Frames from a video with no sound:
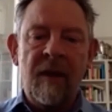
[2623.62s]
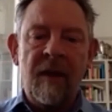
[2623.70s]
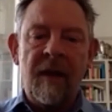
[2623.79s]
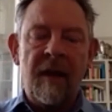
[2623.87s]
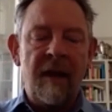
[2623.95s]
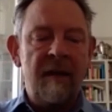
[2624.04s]

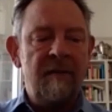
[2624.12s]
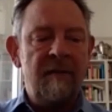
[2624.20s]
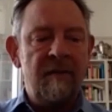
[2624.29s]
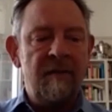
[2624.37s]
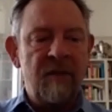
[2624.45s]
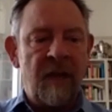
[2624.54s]

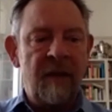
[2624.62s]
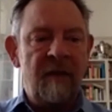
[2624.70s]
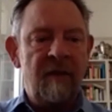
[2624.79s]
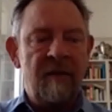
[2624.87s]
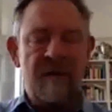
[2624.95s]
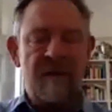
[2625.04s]
And China
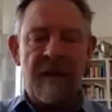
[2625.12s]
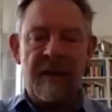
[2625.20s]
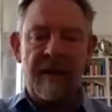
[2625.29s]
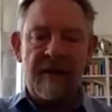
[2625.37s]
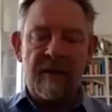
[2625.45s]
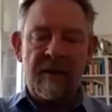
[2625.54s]
looks like
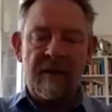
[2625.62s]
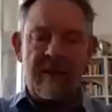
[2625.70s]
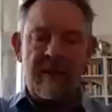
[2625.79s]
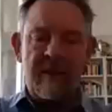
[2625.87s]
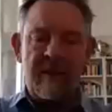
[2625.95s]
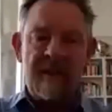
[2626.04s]
it's
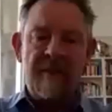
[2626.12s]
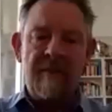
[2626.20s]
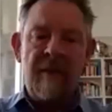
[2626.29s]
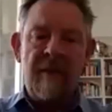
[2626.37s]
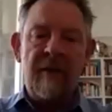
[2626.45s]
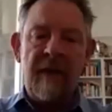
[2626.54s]
investing
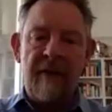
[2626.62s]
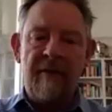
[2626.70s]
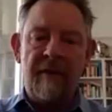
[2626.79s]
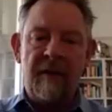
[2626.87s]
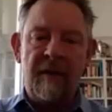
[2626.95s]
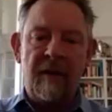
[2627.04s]
very
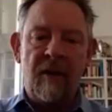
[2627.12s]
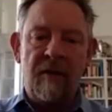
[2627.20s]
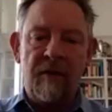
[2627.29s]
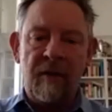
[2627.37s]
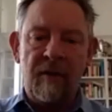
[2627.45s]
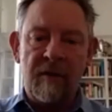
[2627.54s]
heavily over
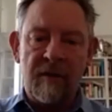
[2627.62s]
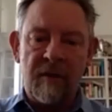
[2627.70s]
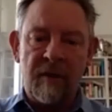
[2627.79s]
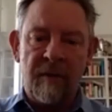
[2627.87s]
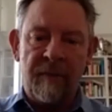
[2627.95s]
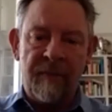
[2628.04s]
the long
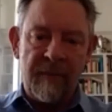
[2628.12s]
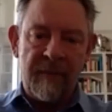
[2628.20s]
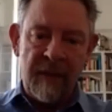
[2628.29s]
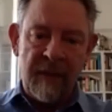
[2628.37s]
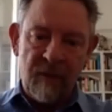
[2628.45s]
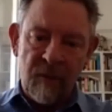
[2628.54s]
term
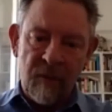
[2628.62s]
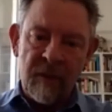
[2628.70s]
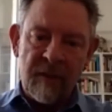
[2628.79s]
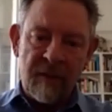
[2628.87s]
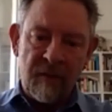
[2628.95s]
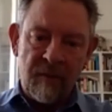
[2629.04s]
in order
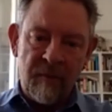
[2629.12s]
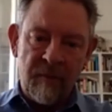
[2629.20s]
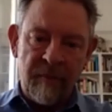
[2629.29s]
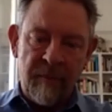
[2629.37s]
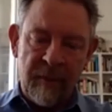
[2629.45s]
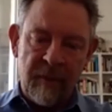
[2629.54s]
to
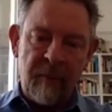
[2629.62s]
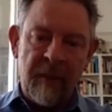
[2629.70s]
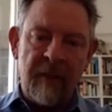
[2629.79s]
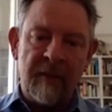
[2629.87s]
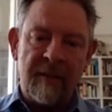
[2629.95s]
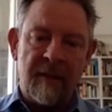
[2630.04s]
build
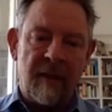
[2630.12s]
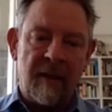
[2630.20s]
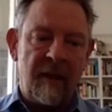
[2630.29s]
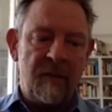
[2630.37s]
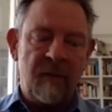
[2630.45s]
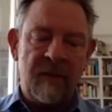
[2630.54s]
better
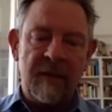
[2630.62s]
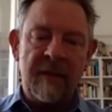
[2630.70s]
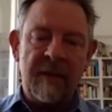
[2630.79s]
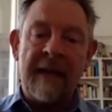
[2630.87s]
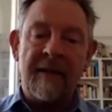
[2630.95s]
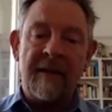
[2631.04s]
ties with this
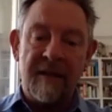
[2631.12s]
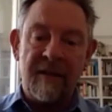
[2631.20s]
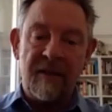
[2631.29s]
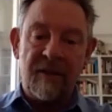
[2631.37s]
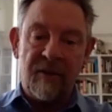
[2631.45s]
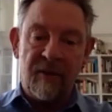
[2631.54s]
access
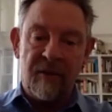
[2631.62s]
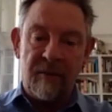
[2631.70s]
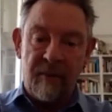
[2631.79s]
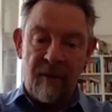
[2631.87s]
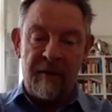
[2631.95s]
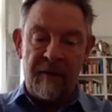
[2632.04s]
to Europe,
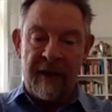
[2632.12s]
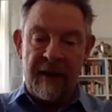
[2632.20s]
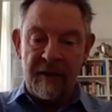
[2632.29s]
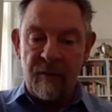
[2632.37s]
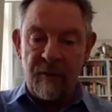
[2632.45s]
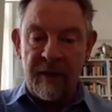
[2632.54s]

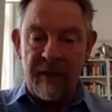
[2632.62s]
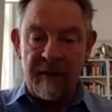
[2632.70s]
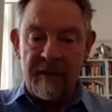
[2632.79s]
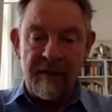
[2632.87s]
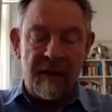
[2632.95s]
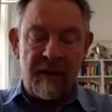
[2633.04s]
overland, avoiding the
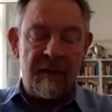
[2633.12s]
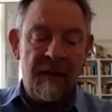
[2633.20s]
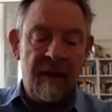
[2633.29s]
sea.